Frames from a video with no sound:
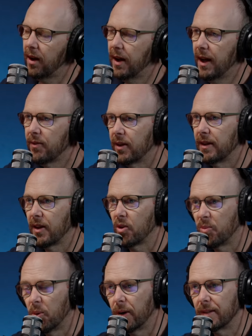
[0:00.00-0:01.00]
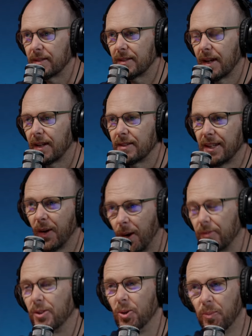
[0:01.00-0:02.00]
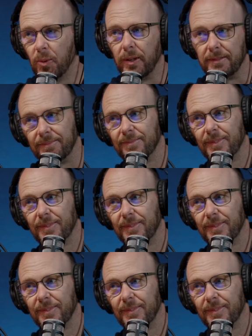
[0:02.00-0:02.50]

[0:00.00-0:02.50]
I have another point uh, to go after your point.